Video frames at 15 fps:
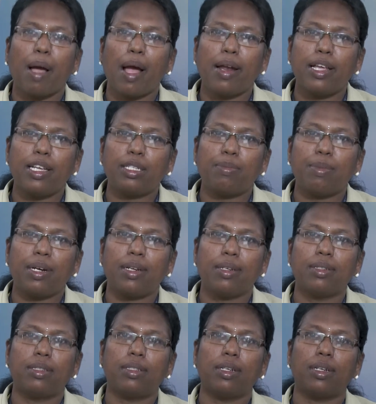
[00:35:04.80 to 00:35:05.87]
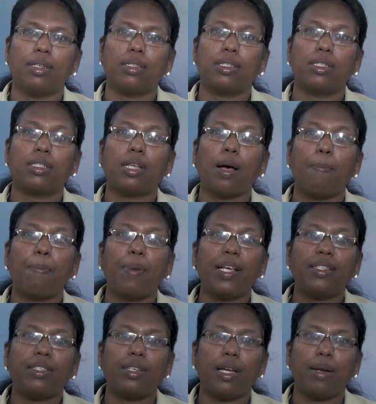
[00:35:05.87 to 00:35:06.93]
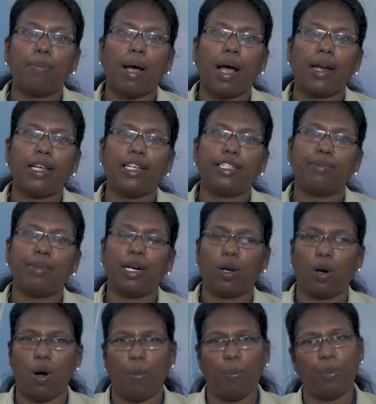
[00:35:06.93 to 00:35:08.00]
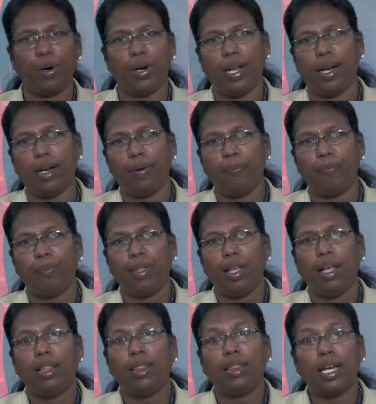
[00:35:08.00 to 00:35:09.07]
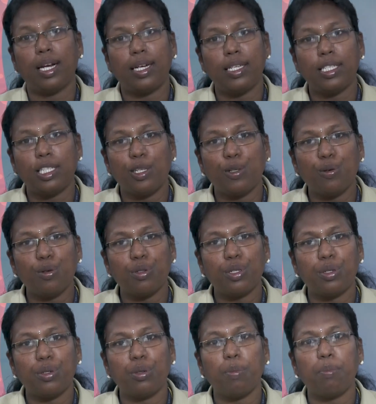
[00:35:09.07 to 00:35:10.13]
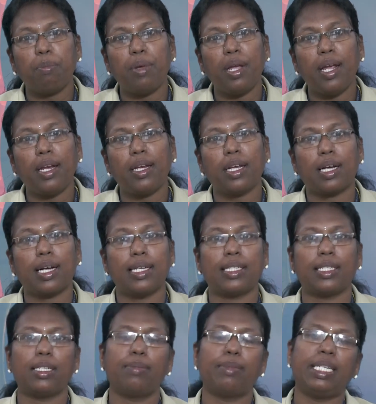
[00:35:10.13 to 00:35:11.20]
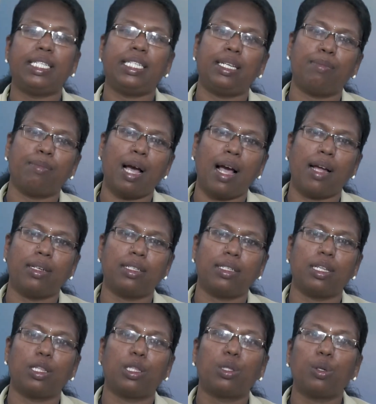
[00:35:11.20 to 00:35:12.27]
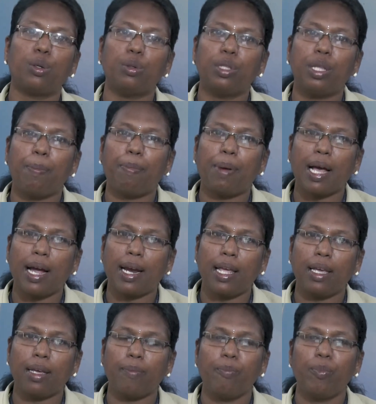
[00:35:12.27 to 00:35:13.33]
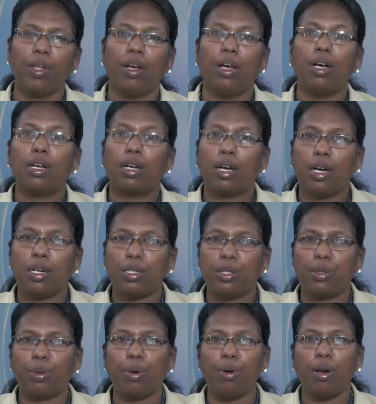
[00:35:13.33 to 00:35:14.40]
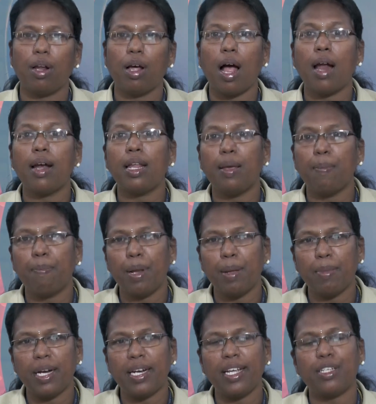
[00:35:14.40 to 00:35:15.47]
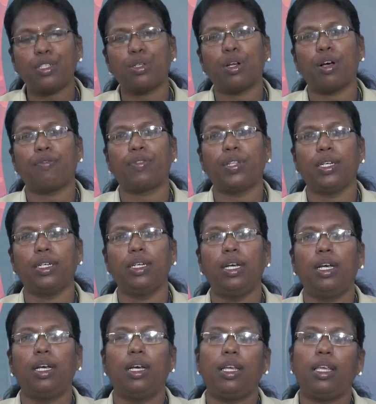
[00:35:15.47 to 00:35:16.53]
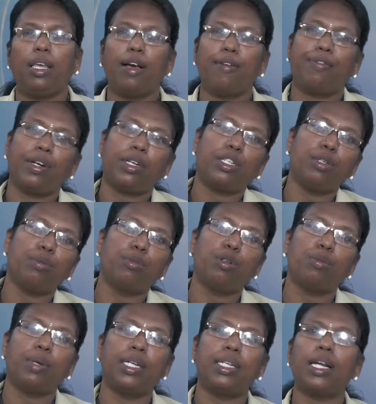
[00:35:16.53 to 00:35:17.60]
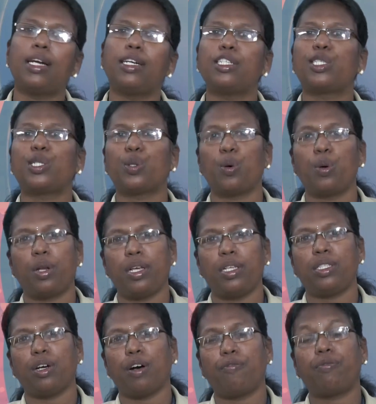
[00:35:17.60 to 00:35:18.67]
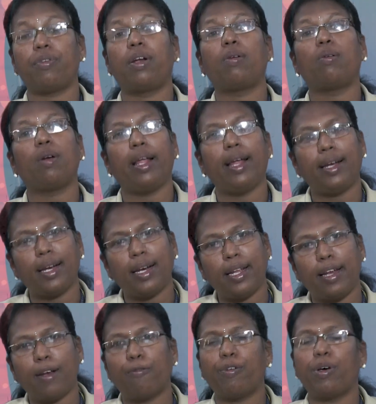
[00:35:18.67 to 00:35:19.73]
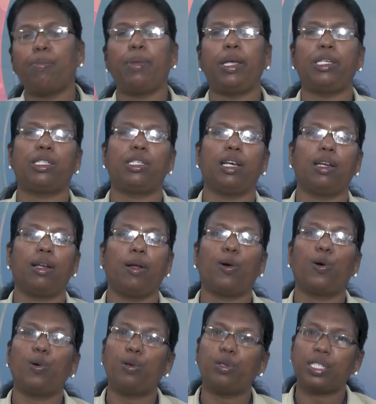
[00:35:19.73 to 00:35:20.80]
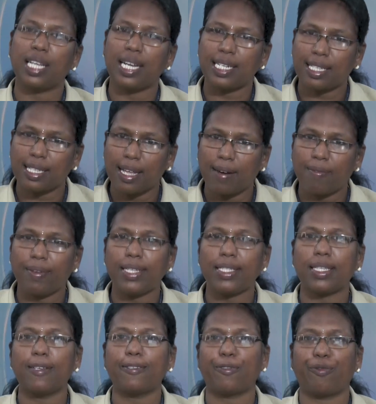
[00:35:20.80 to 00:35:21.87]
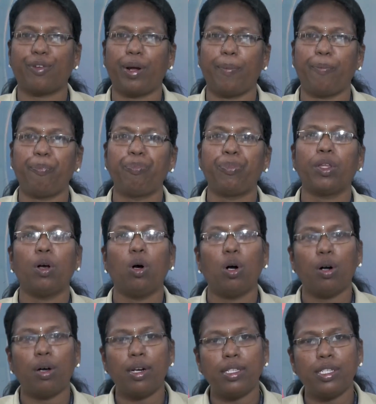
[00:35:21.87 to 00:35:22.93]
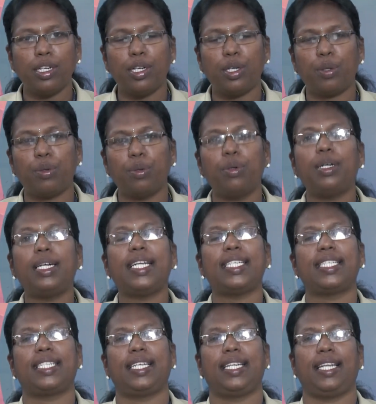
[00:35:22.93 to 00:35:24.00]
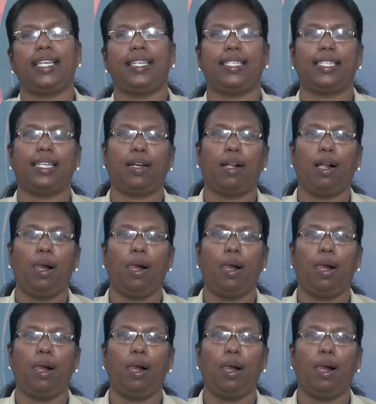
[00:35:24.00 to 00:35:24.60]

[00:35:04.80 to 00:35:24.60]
management is a supply chain management component that is used to meet customer demands through the planning, control, and implementation of the effective movement and storage of related information, goods, and services from origin to destination.